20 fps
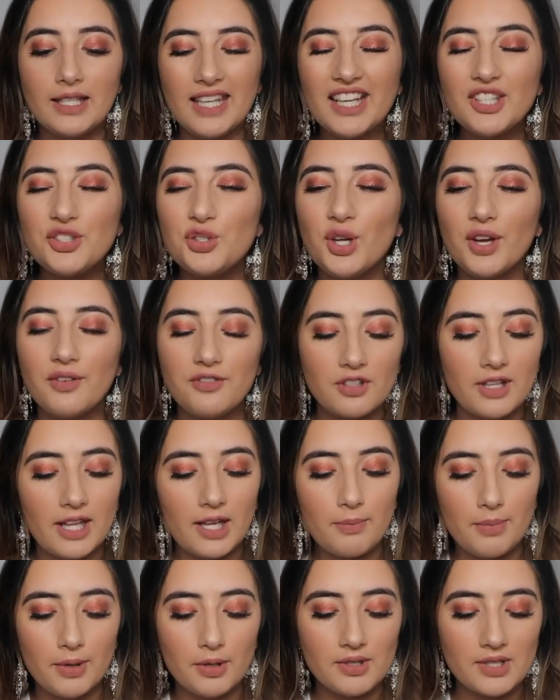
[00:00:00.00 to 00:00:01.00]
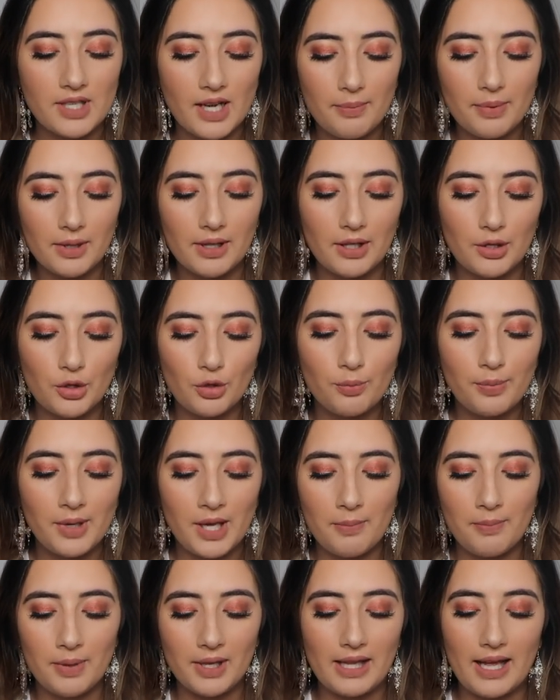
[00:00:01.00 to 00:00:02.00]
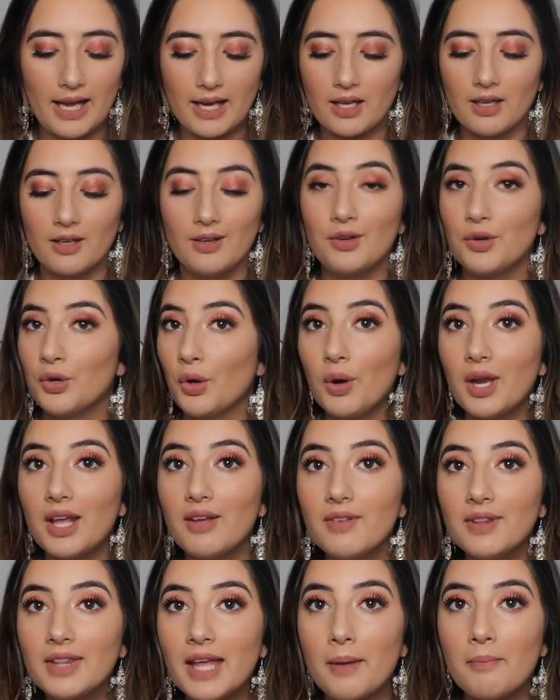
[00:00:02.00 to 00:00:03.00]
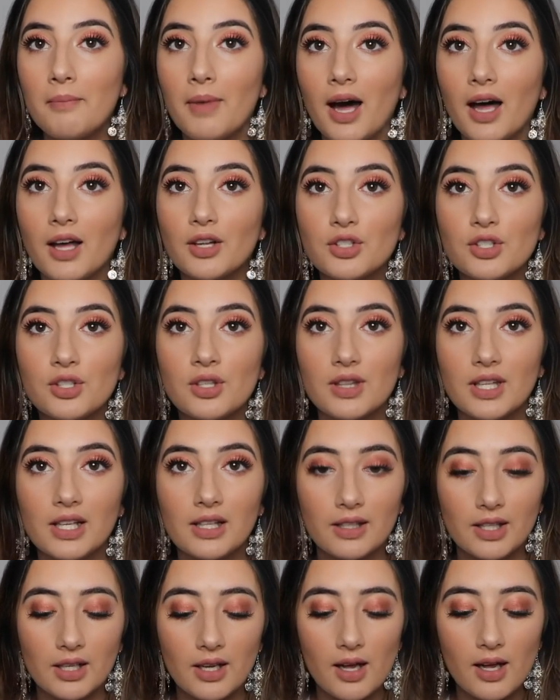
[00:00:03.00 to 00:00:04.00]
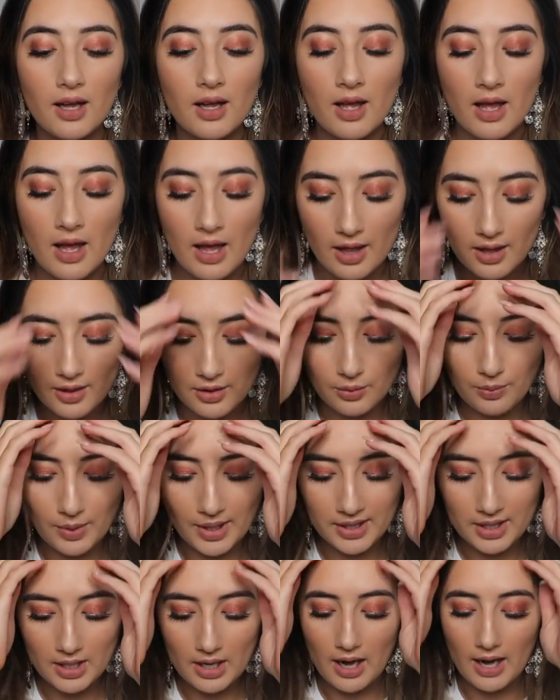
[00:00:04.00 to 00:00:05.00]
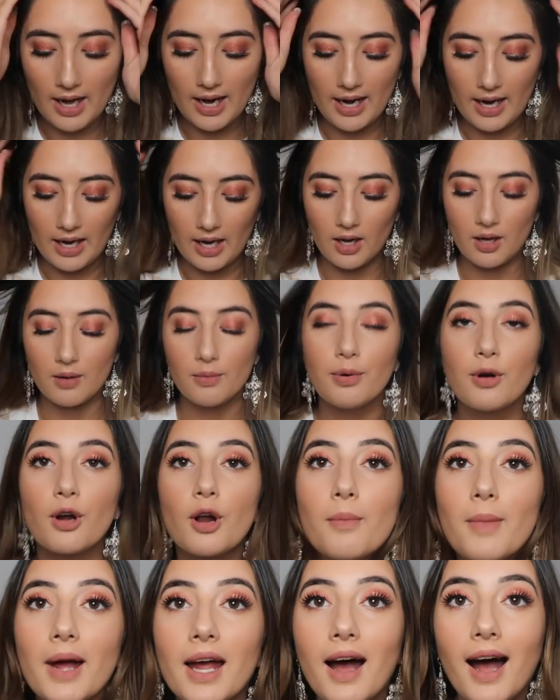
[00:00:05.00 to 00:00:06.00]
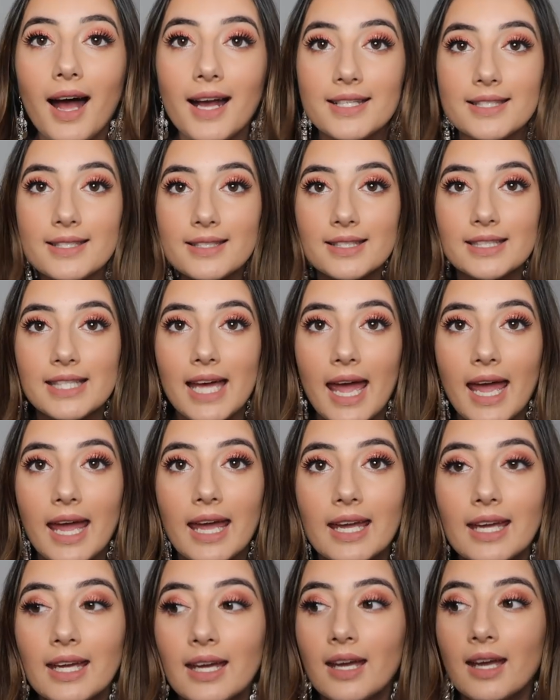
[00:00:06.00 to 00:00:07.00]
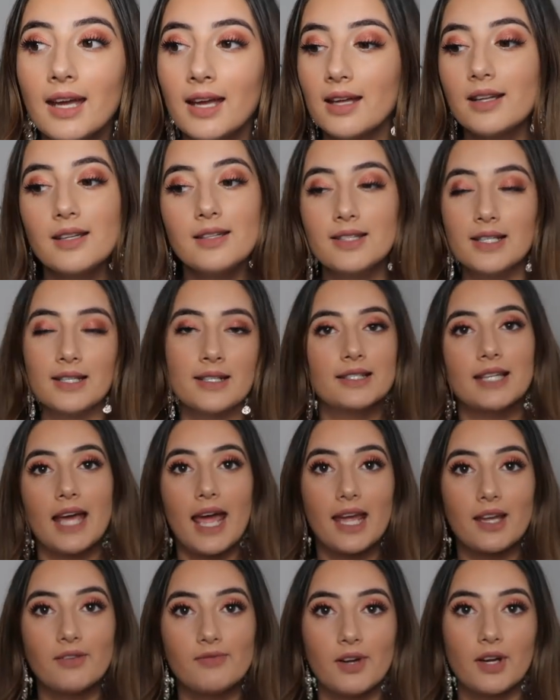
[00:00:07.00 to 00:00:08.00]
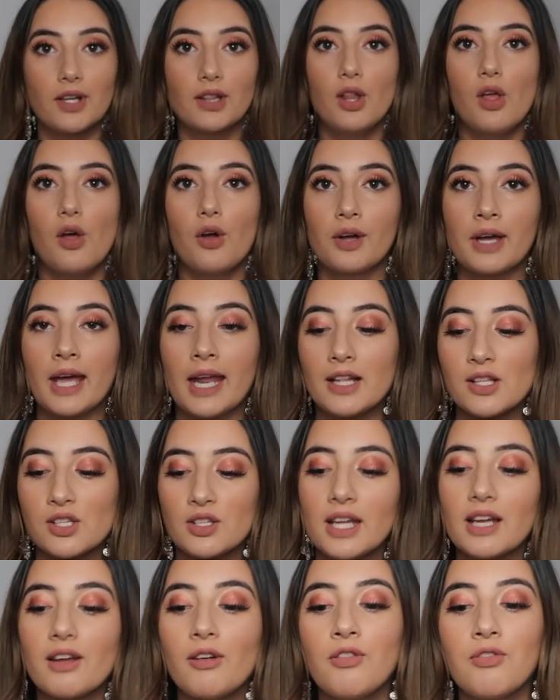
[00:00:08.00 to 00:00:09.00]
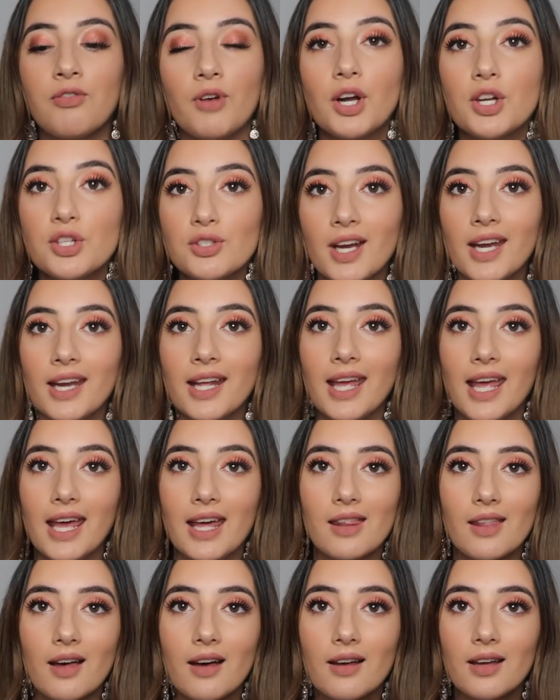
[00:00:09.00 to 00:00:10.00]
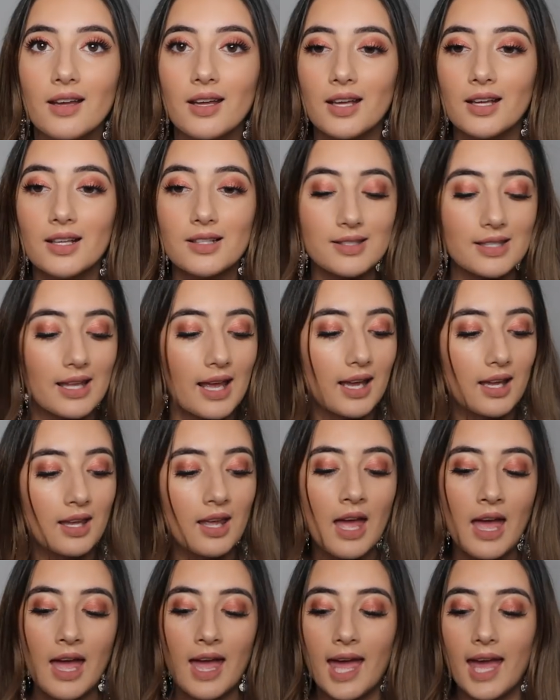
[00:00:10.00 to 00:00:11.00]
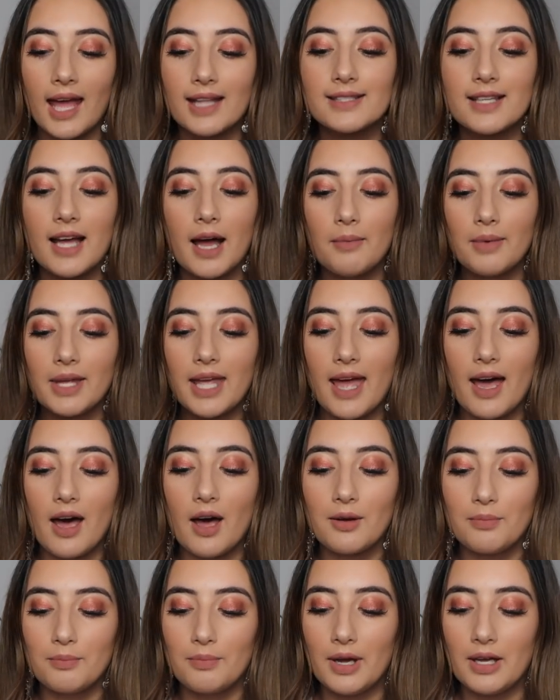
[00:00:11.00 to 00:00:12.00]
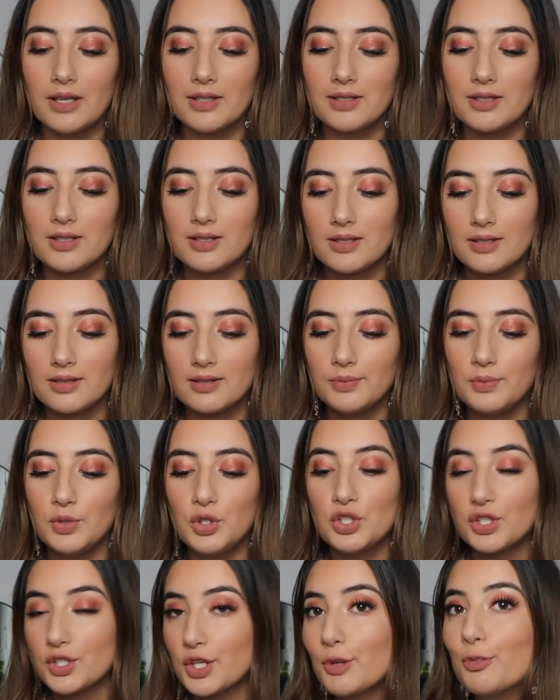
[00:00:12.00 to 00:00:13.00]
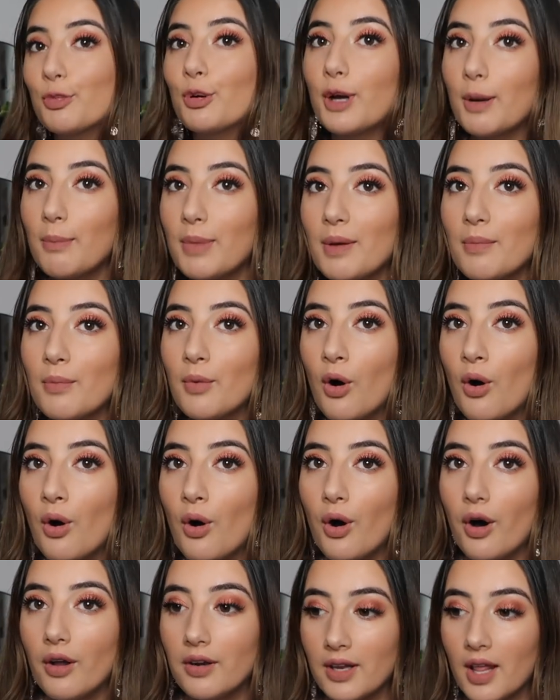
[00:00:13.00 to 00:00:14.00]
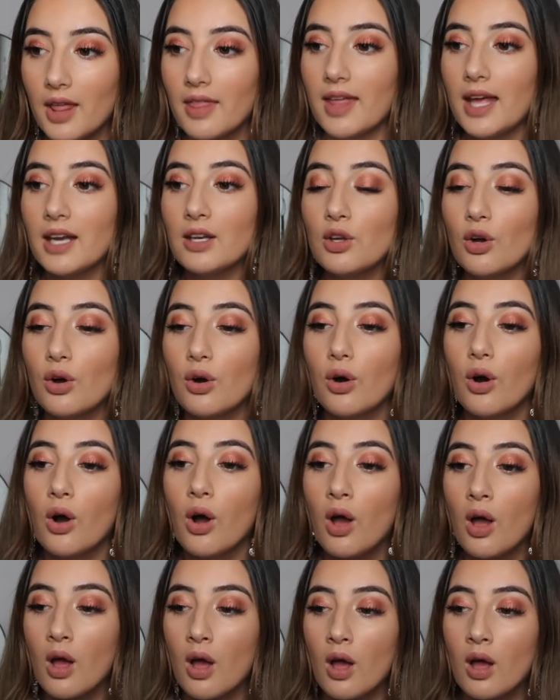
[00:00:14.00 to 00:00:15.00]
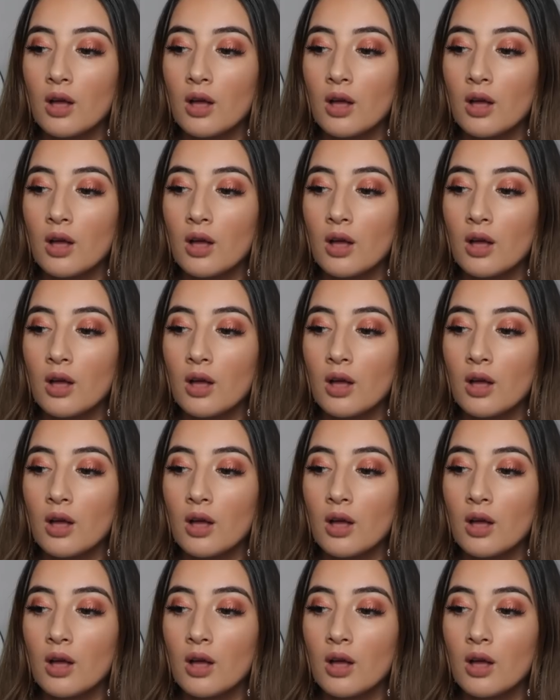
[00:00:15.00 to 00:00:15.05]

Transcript: Yes, you have to like build it up a little bit, but like not even that much. The glitter, the one that I put on my eyes today, didn't take very long. And it's not like frustrating either. It's like, it's coming out, but you just gotta put a bit more on than your